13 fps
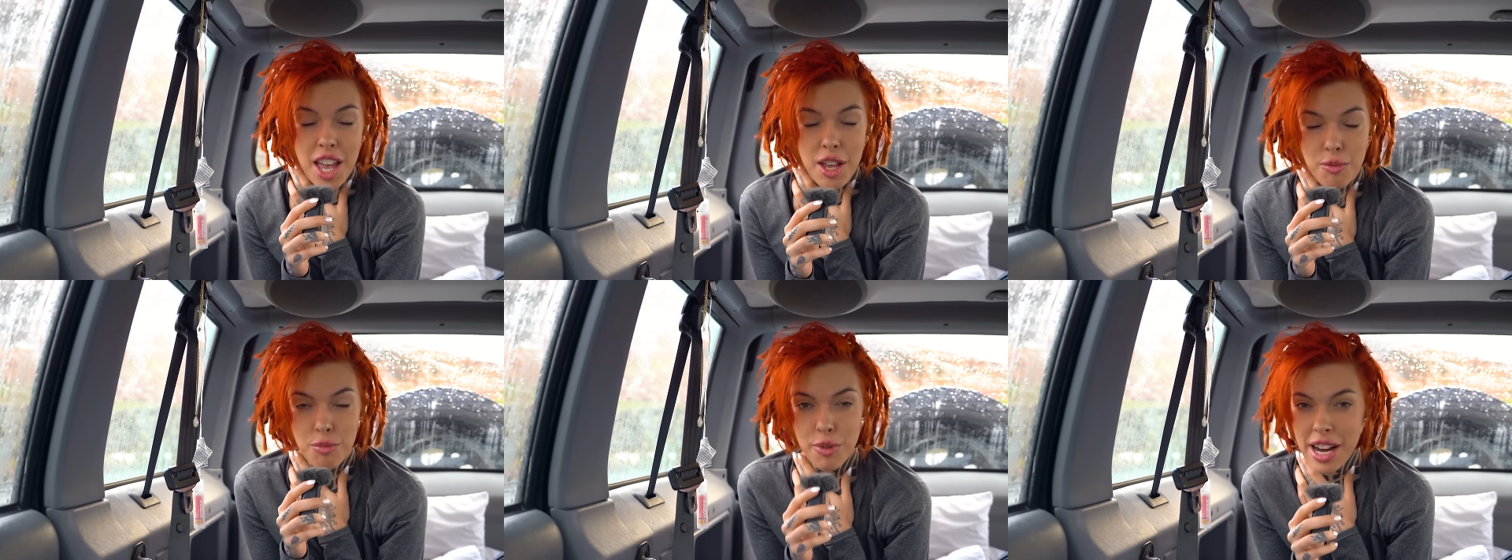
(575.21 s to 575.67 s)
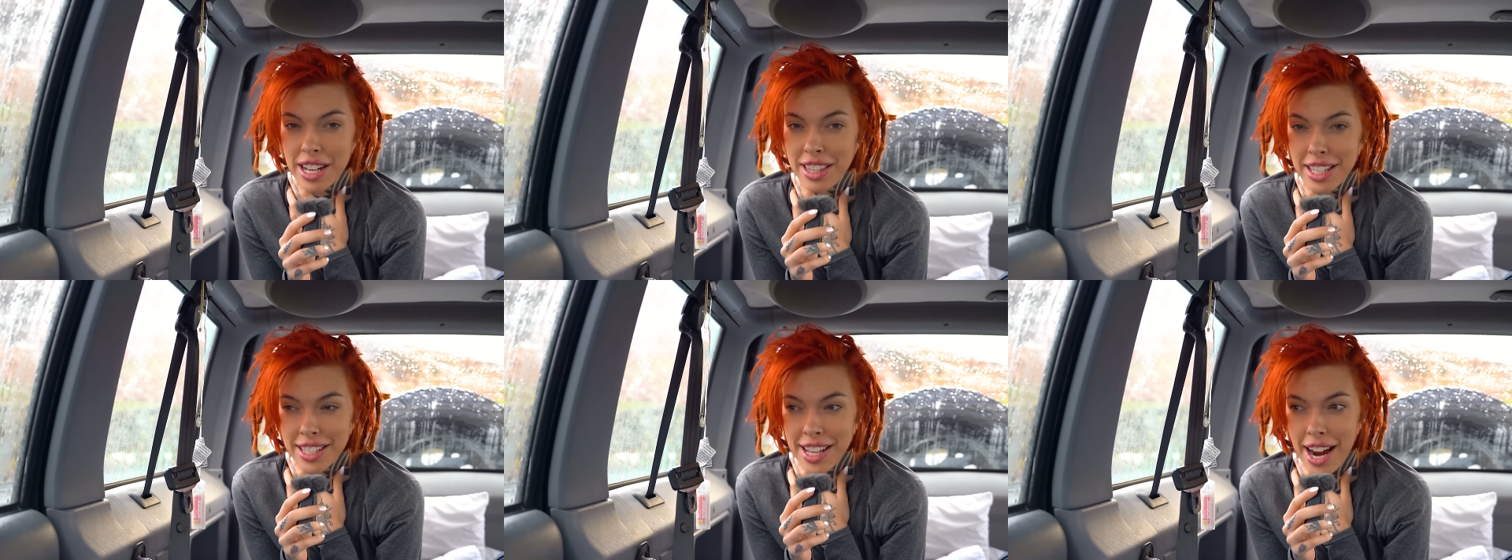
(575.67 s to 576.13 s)
It
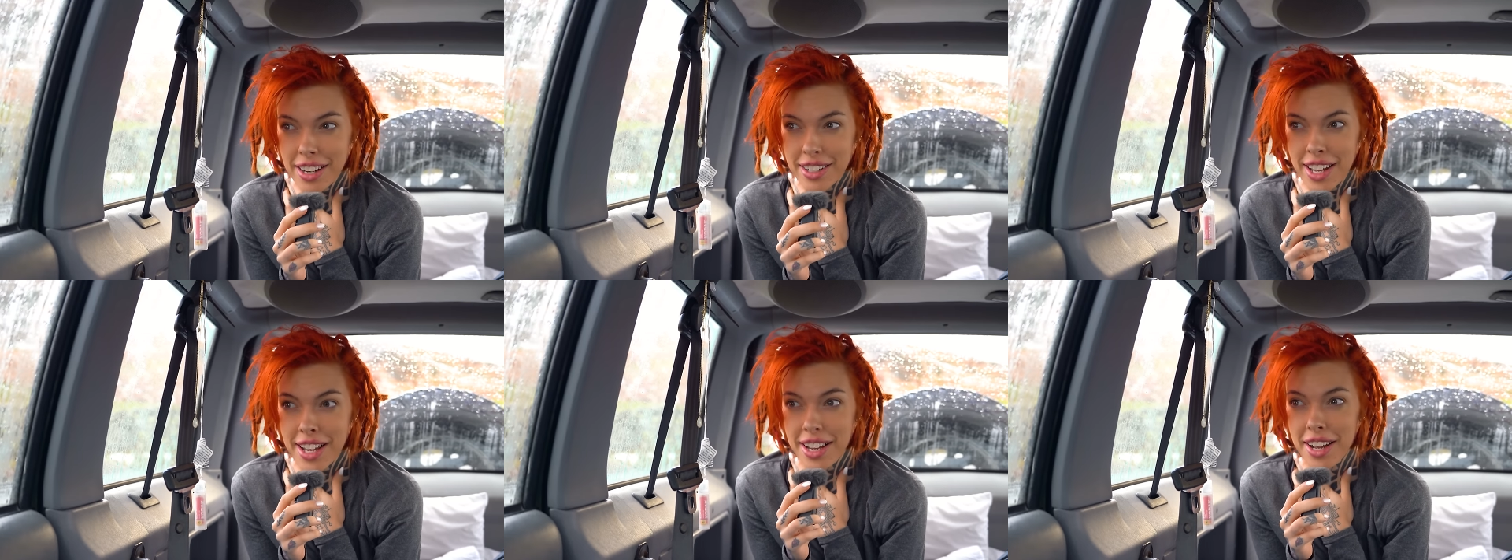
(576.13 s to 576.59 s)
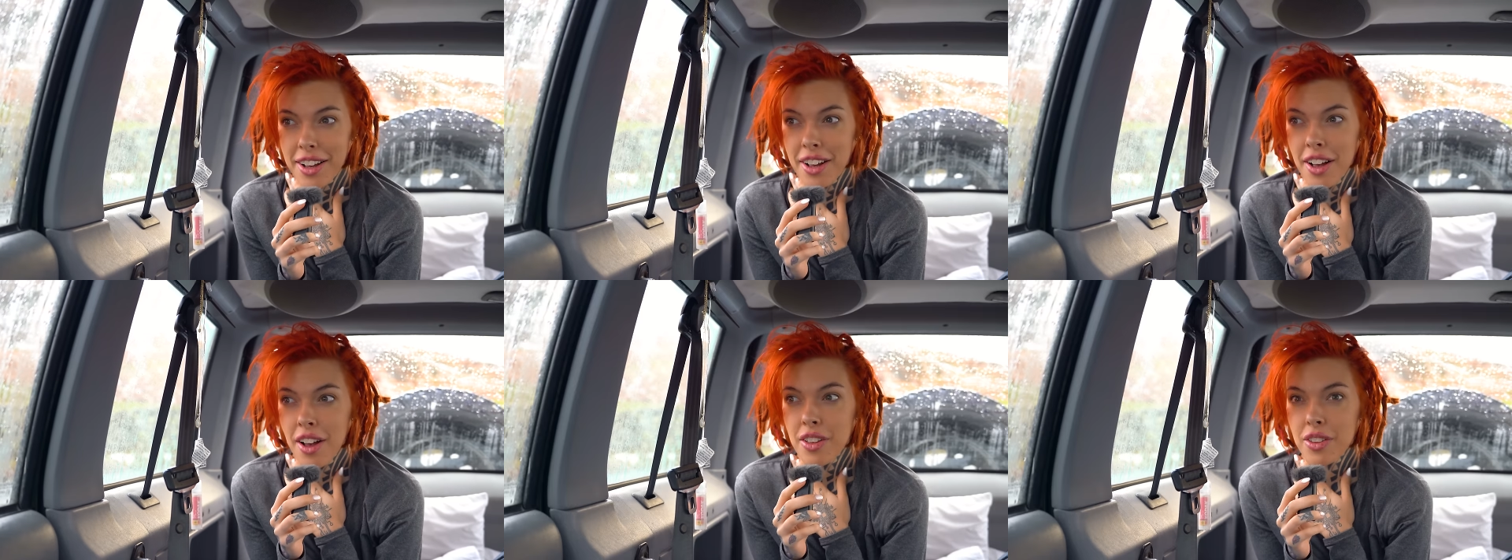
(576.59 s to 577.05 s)
rained the entire night.
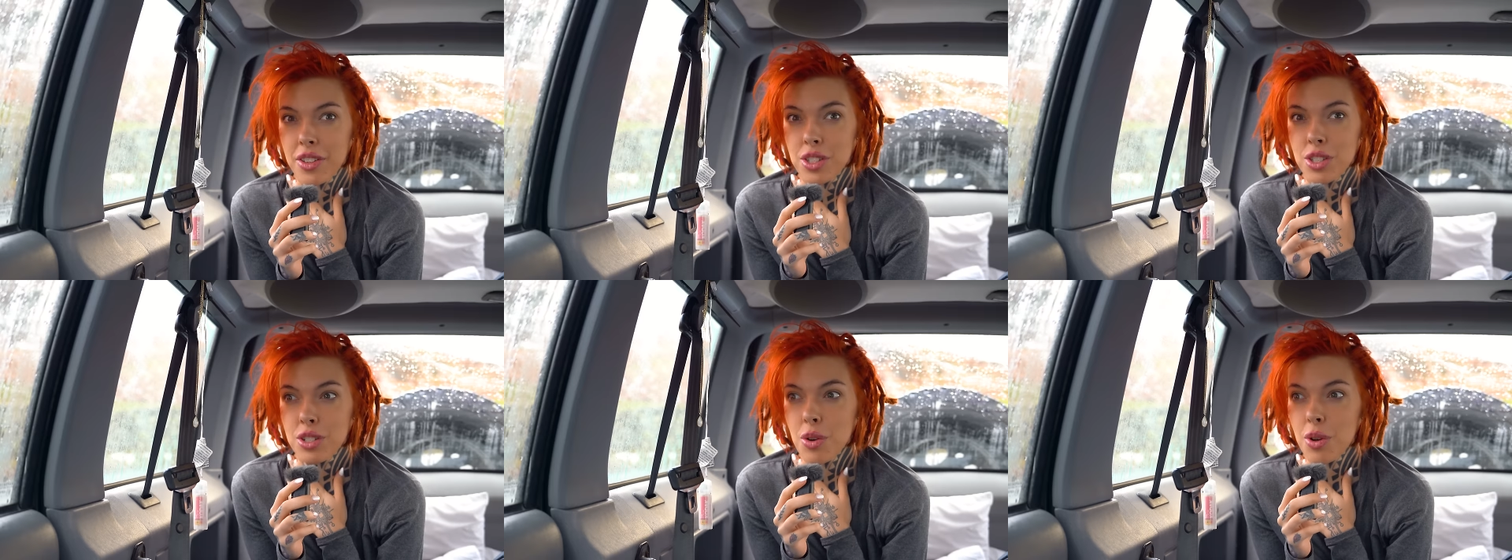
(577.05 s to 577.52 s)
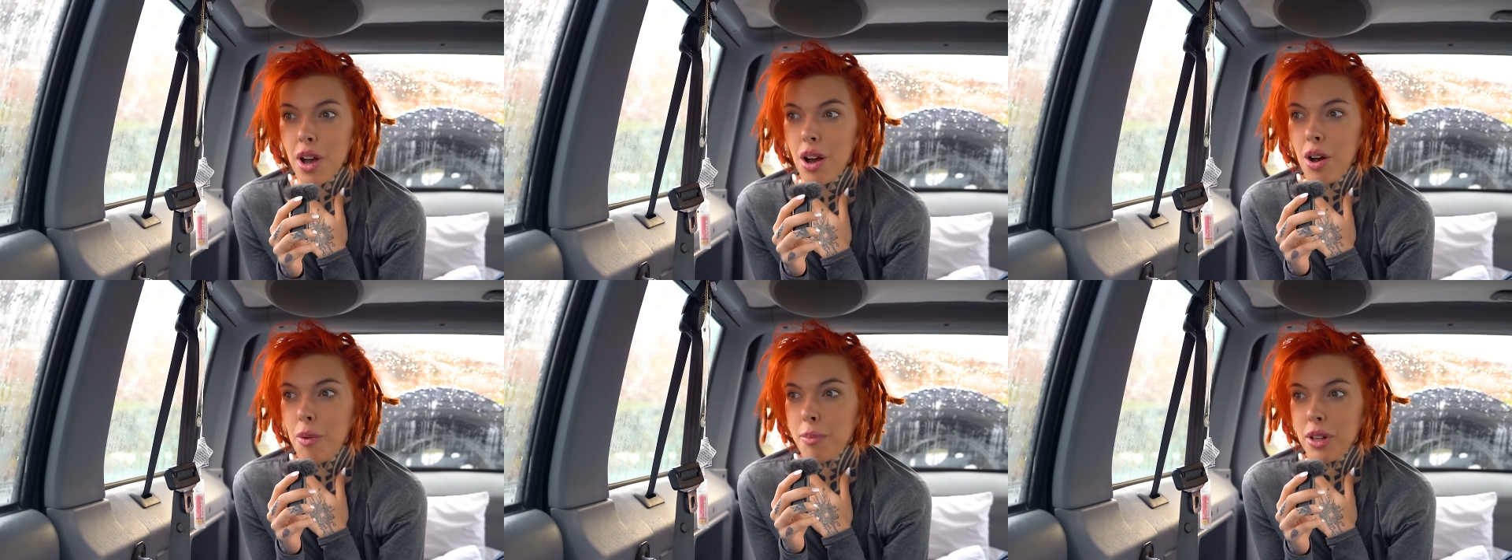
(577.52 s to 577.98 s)
The snow
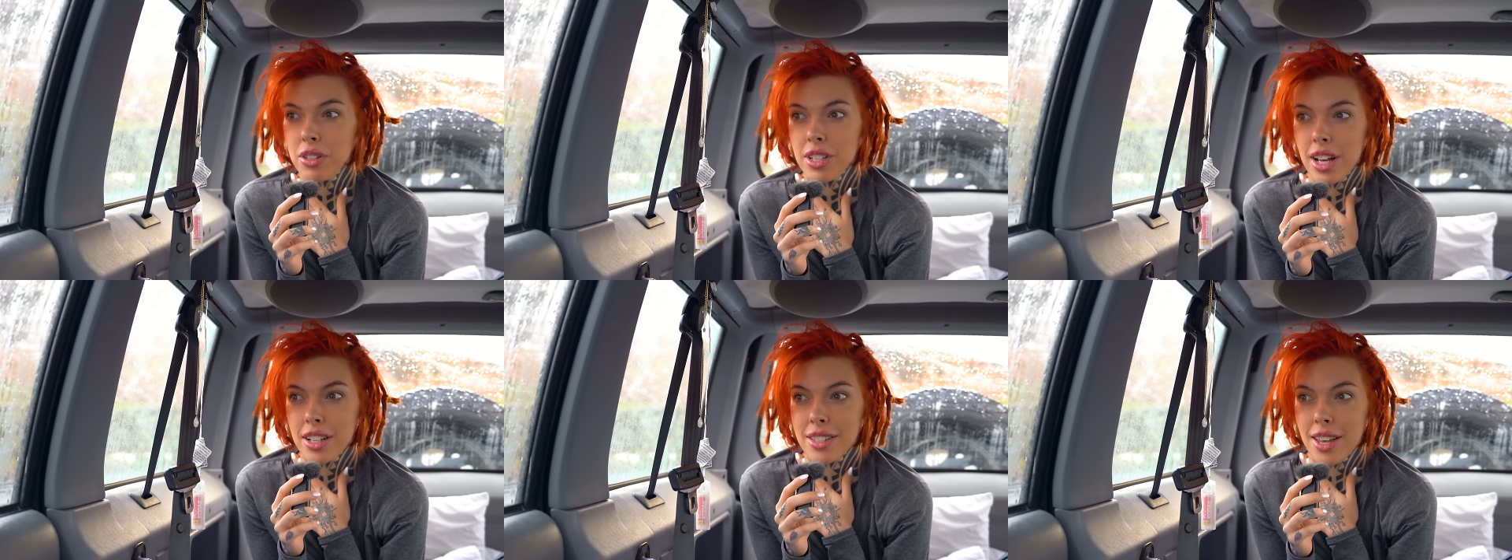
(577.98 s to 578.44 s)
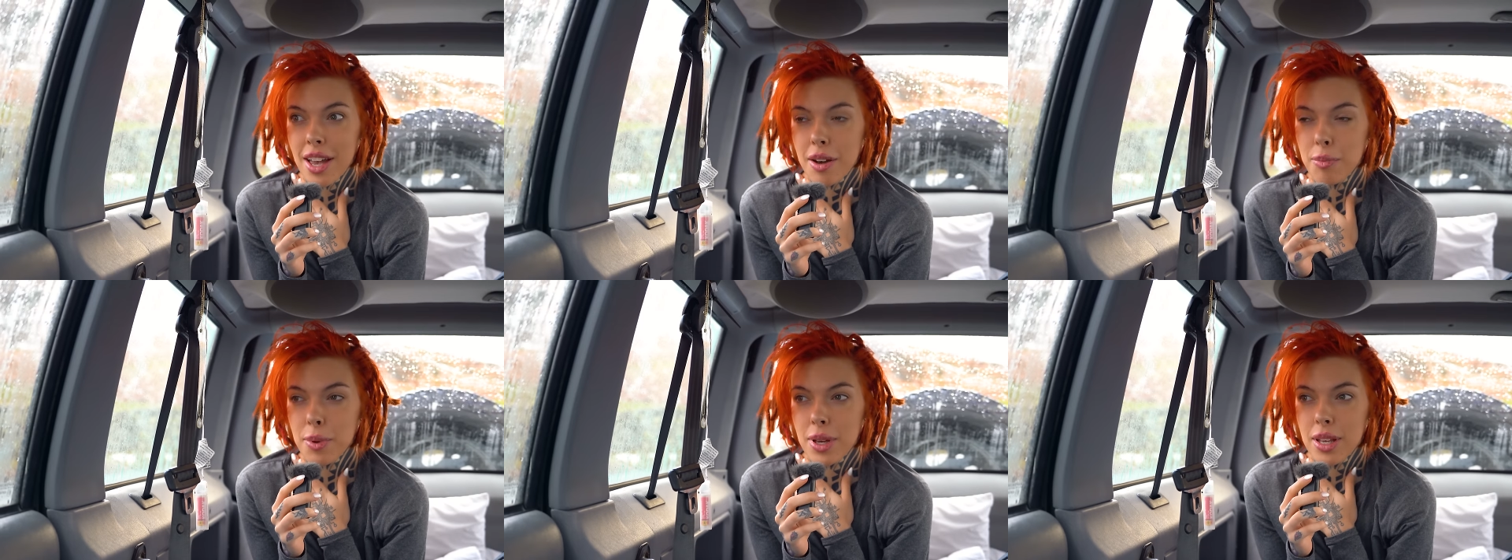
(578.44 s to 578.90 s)
got all melted
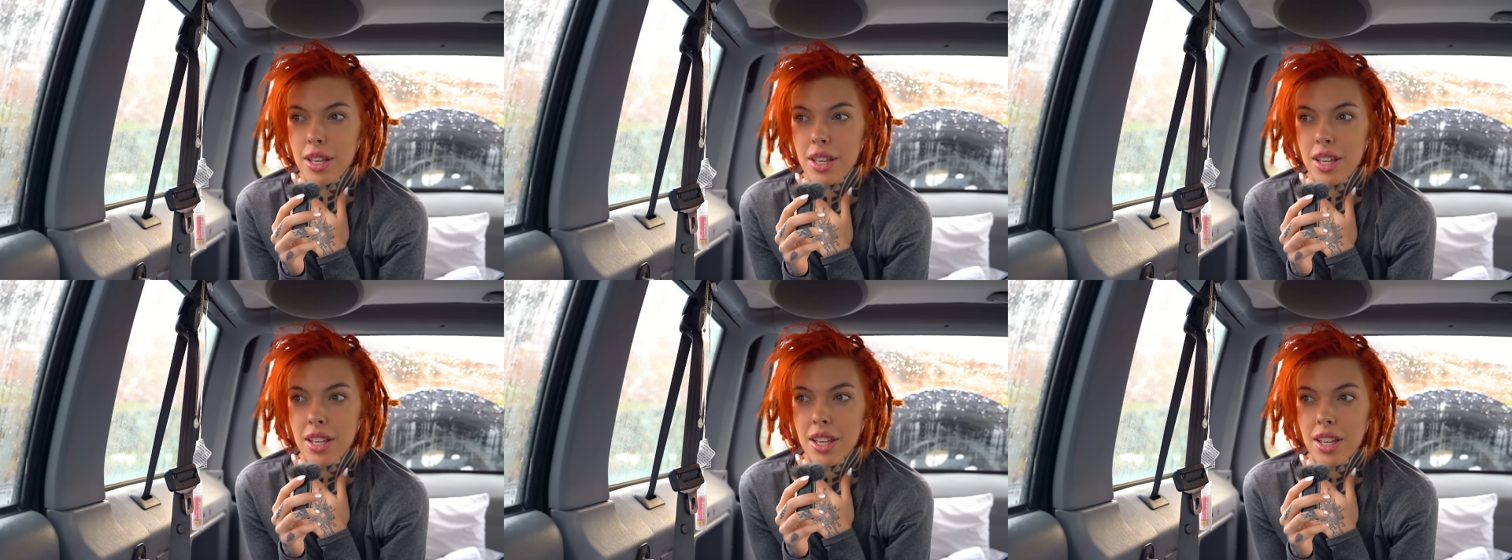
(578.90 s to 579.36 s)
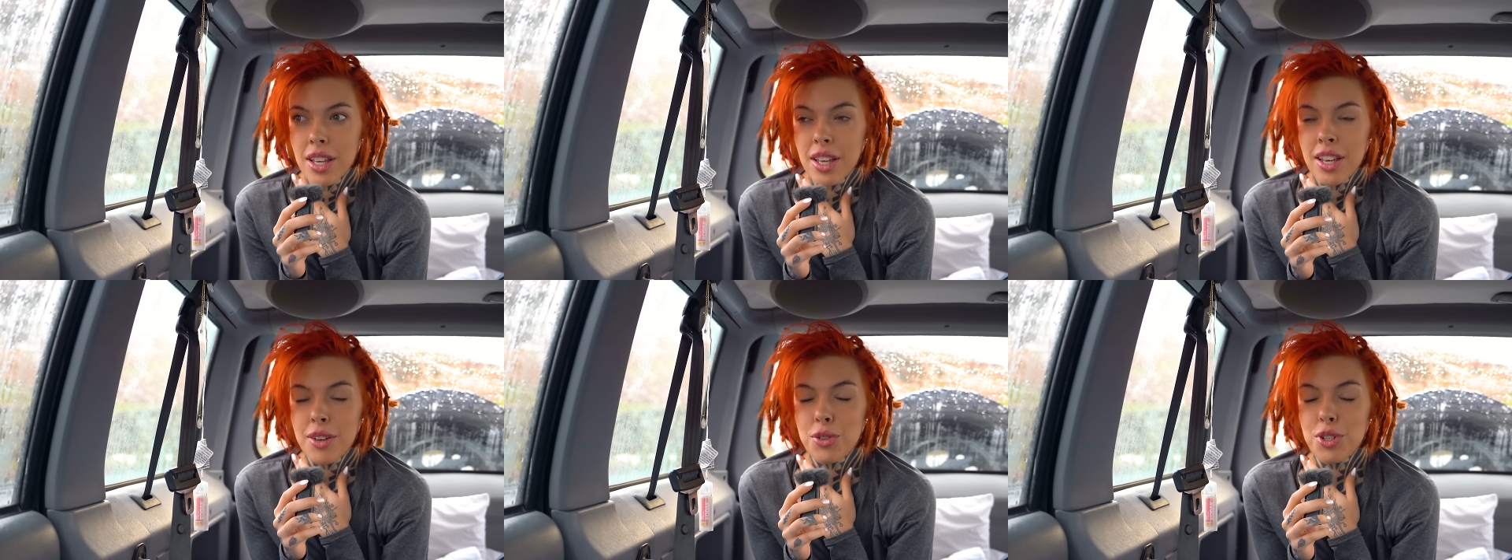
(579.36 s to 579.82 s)
outside, but
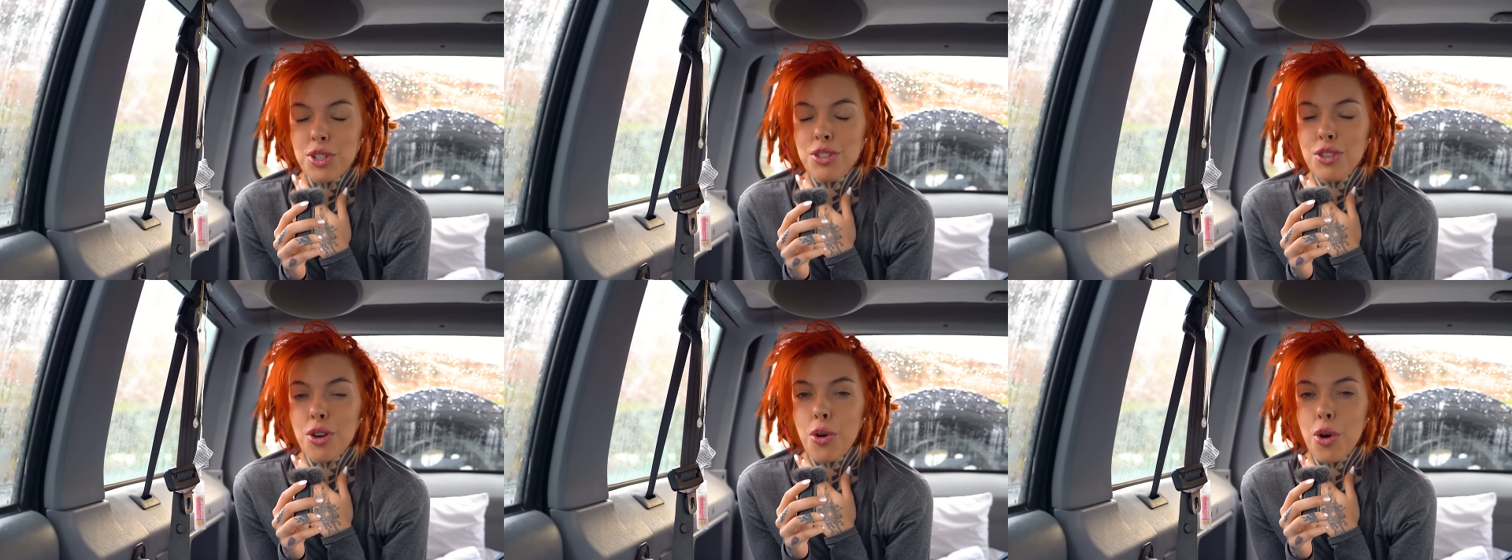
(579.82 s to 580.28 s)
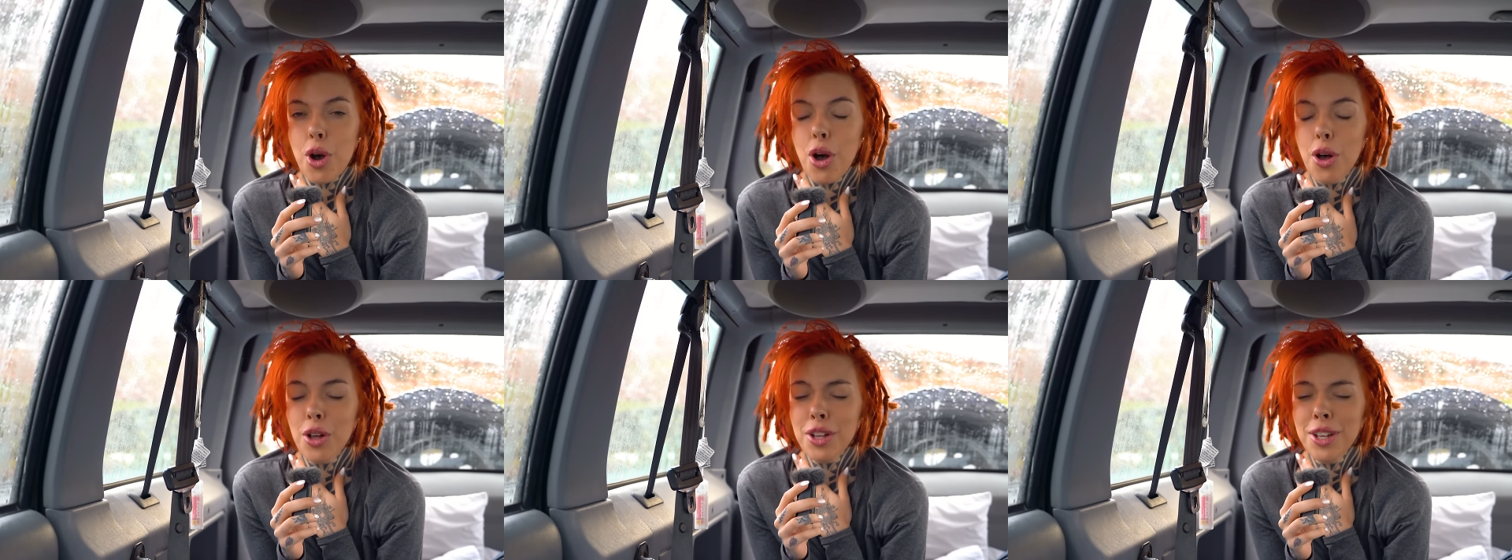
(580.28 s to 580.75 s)
it was just so
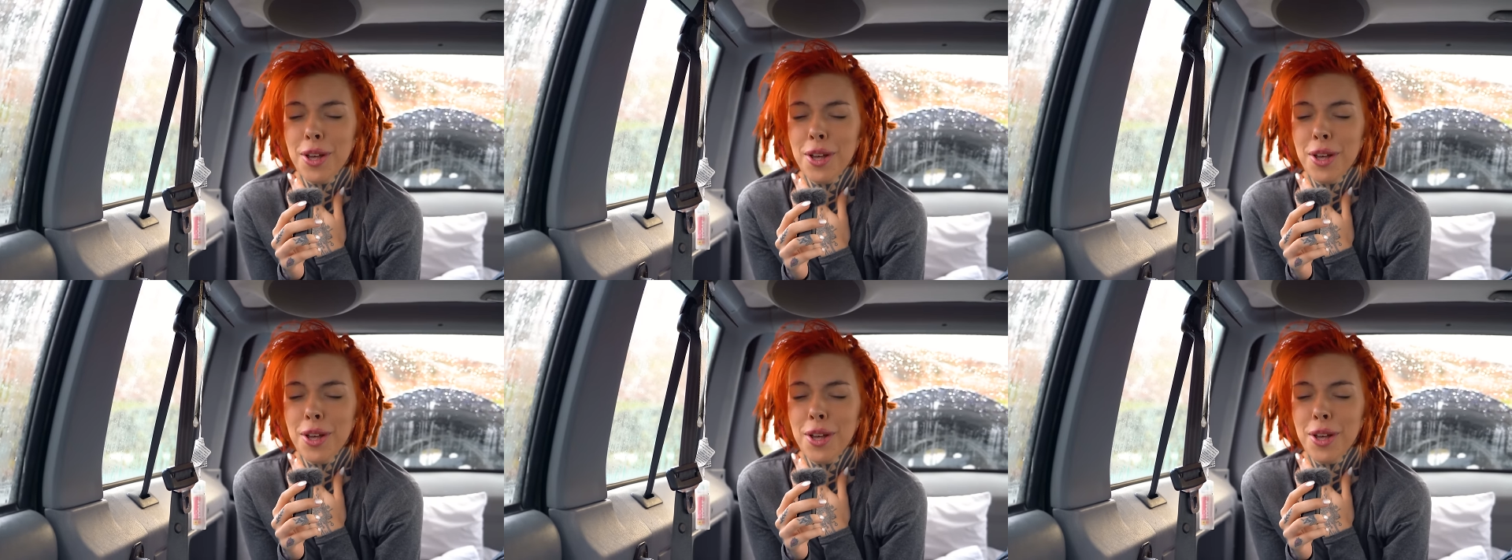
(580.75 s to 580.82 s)
cold.